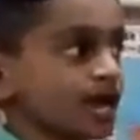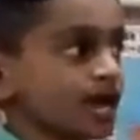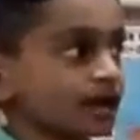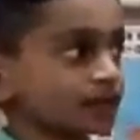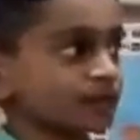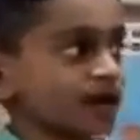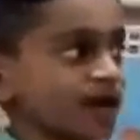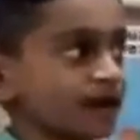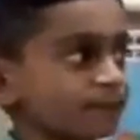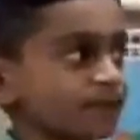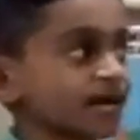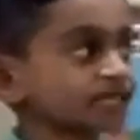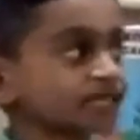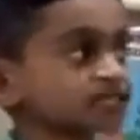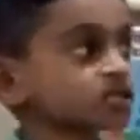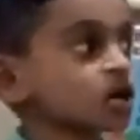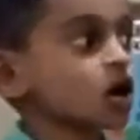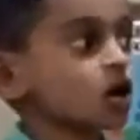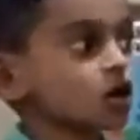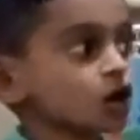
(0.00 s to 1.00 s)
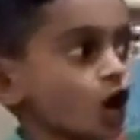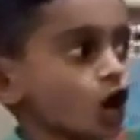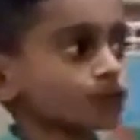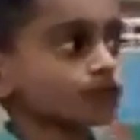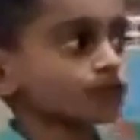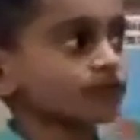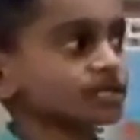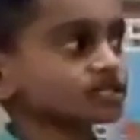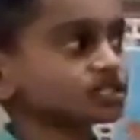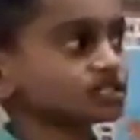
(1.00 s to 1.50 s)
A map has
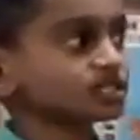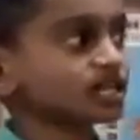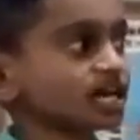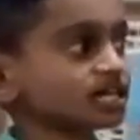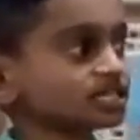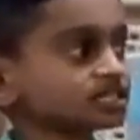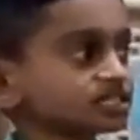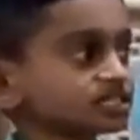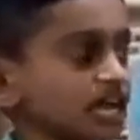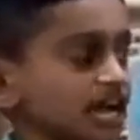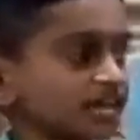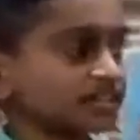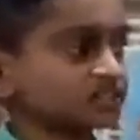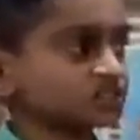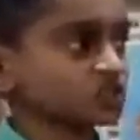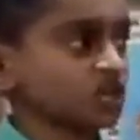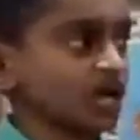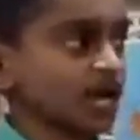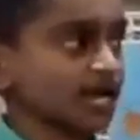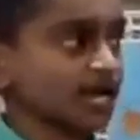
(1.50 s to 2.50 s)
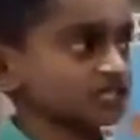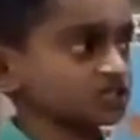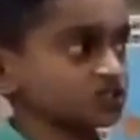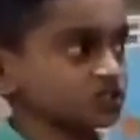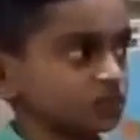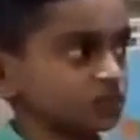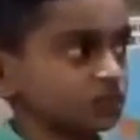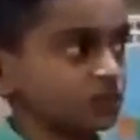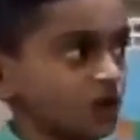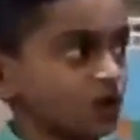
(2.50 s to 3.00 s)
conventional signs and
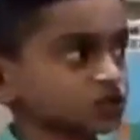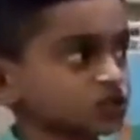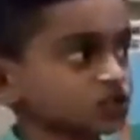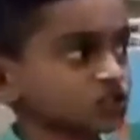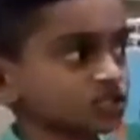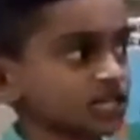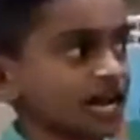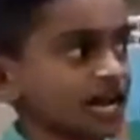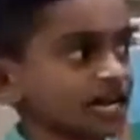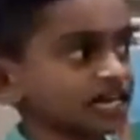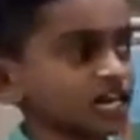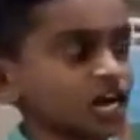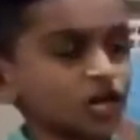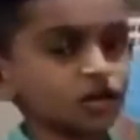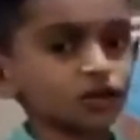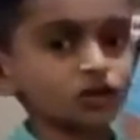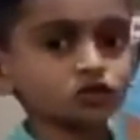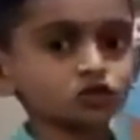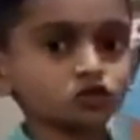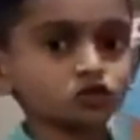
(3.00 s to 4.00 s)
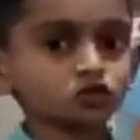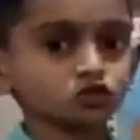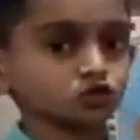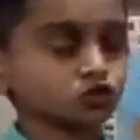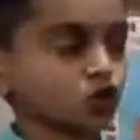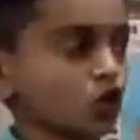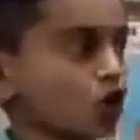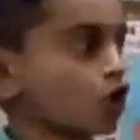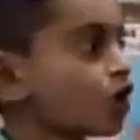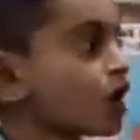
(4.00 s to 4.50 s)
symbols that are used to
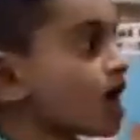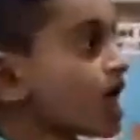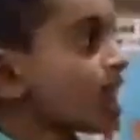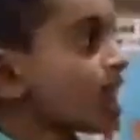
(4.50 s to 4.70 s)
show